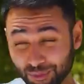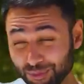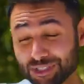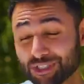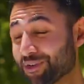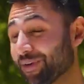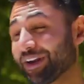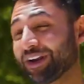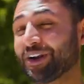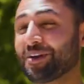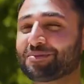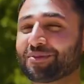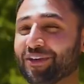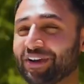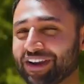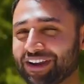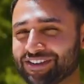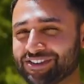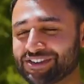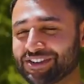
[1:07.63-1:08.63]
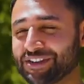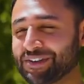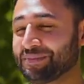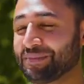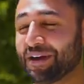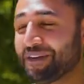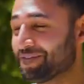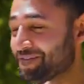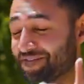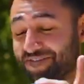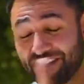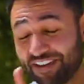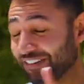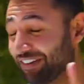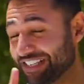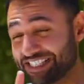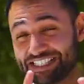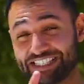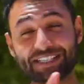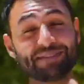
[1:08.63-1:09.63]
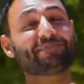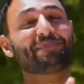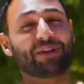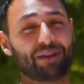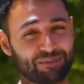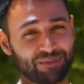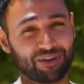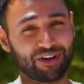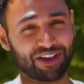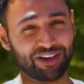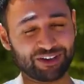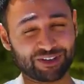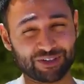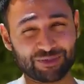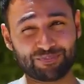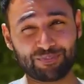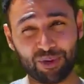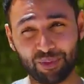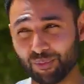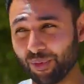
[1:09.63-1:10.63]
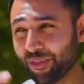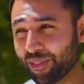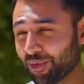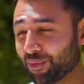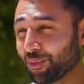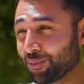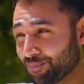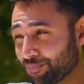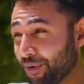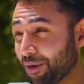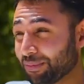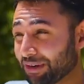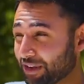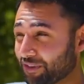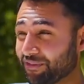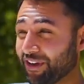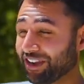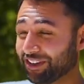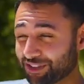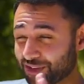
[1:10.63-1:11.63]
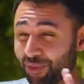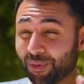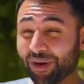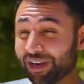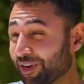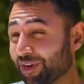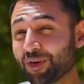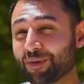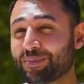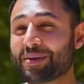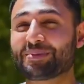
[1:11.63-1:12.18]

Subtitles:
also had an upgrade, a very simple upgrade, but one that will probably affect quite a lot of